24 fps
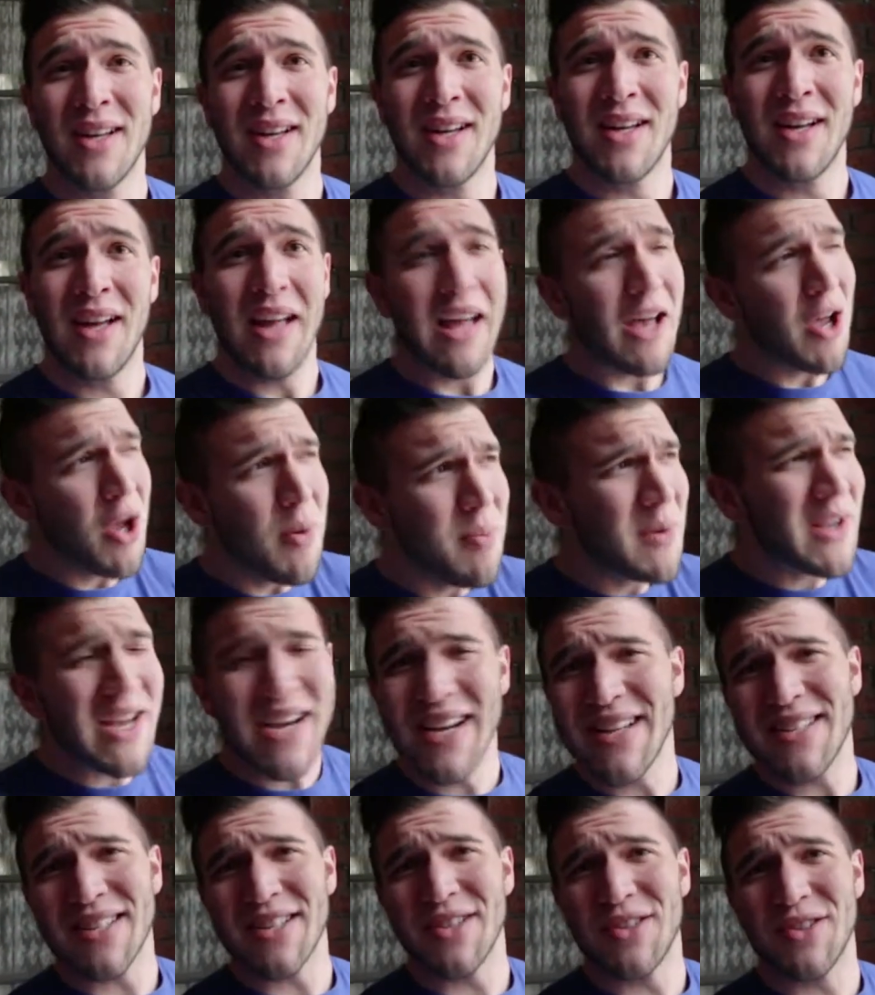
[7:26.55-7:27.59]
I hope you
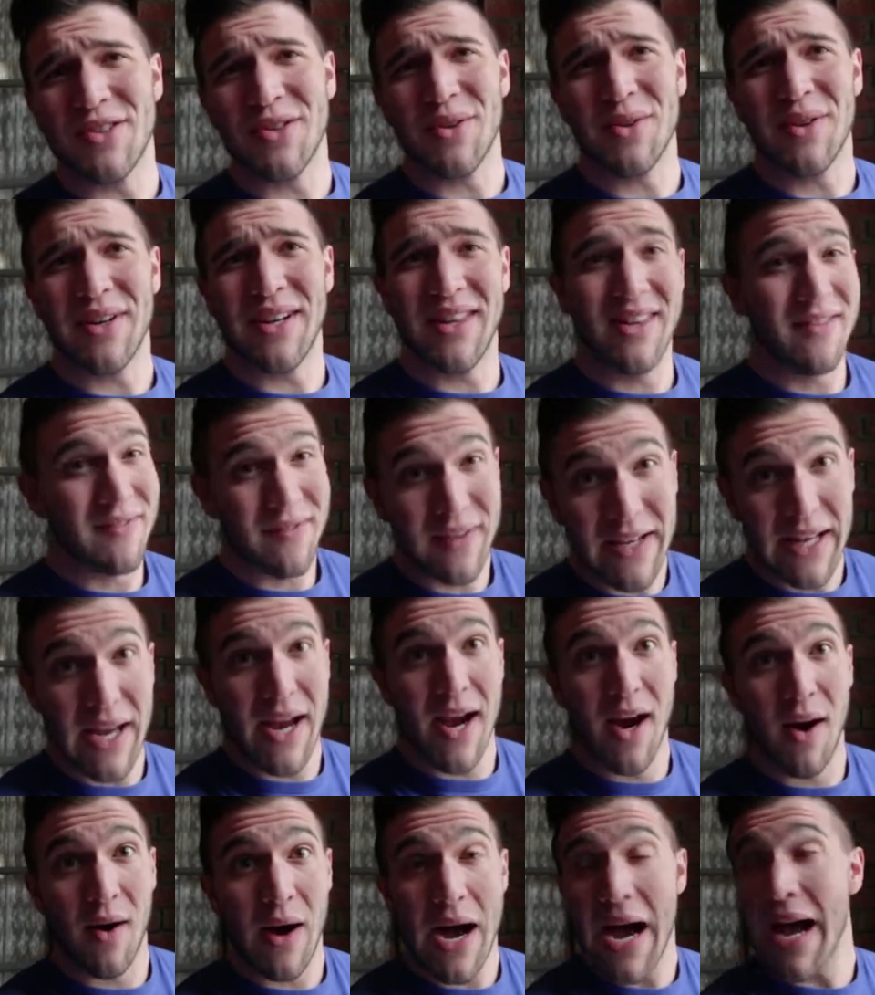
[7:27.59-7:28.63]
guys enjoyed the
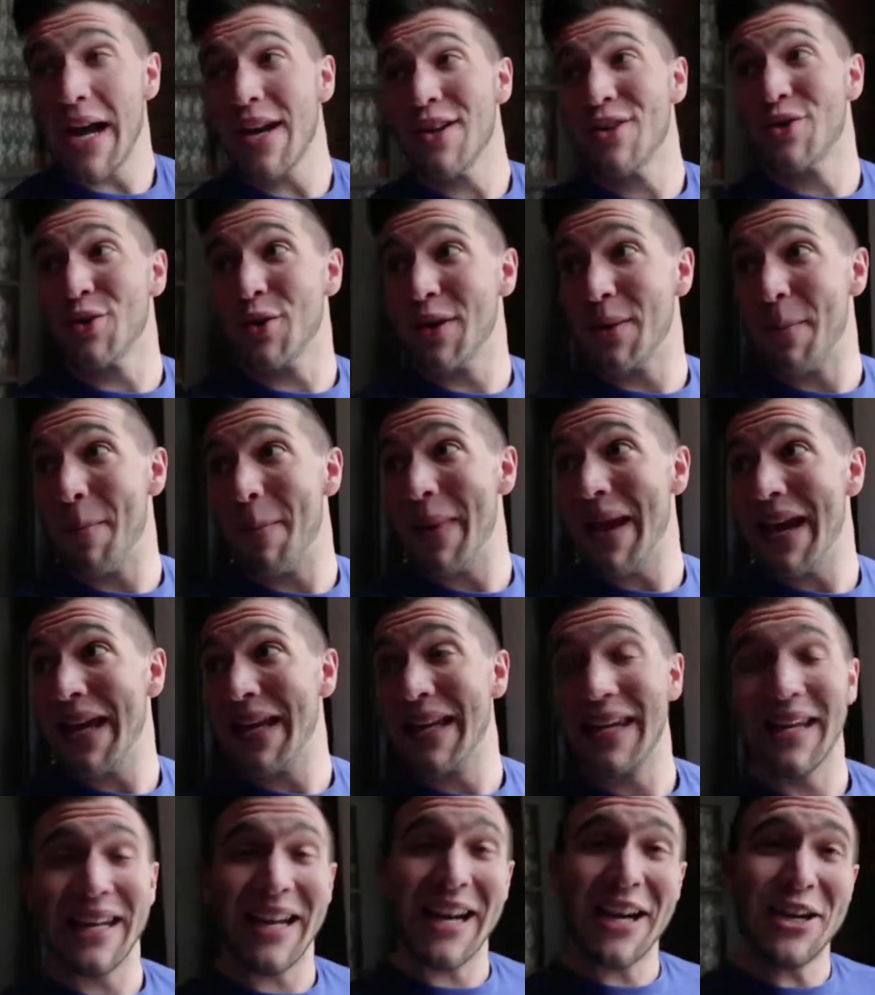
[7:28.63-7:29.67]
video. I enjoyed
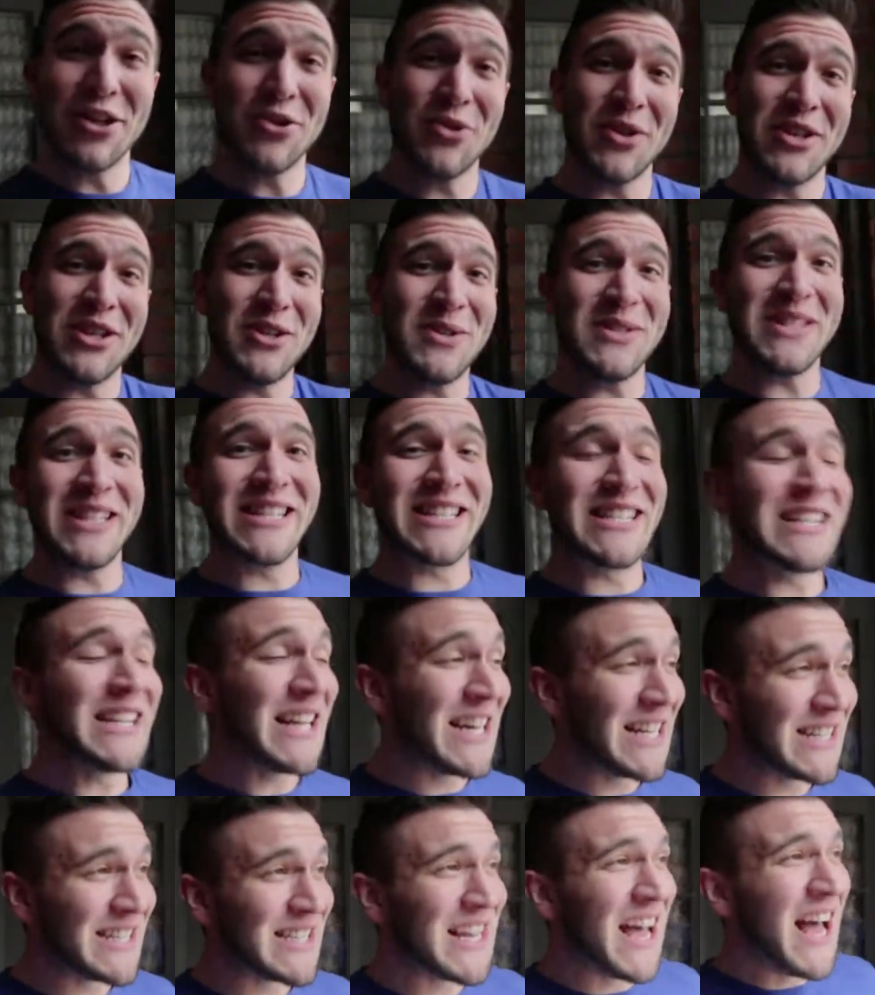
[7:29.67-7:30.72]
making it. I enjoyed using this
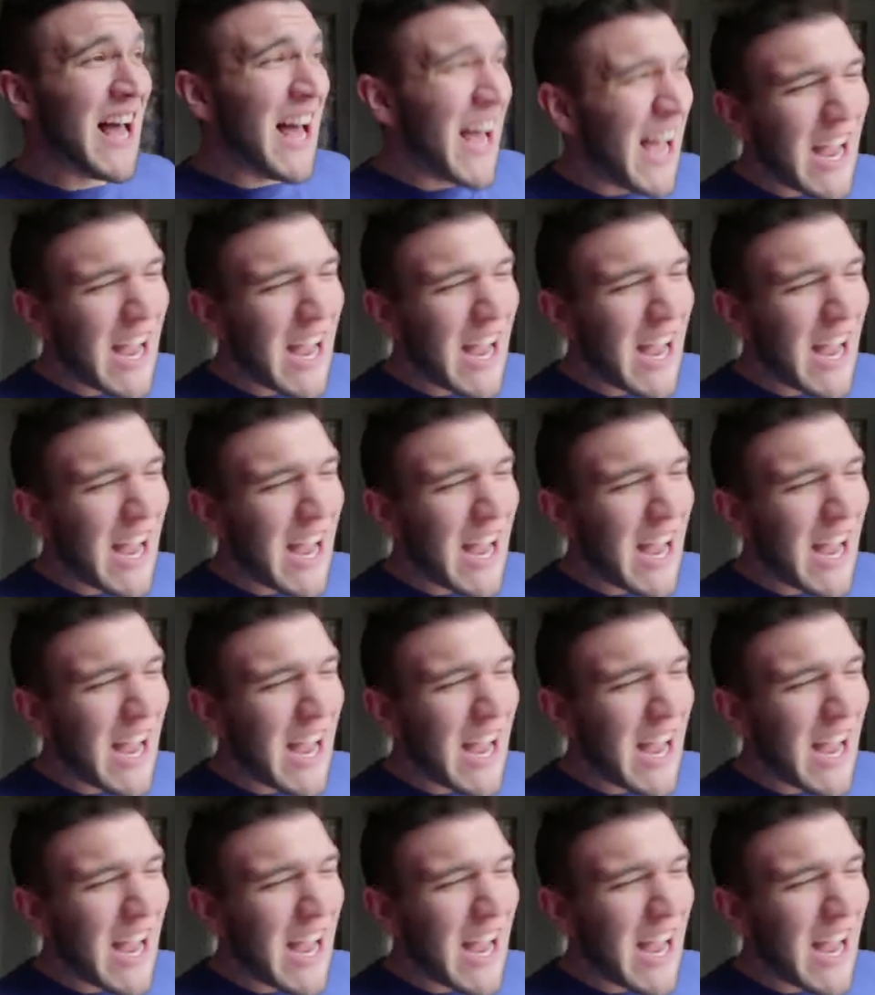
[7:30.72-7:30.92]
lens.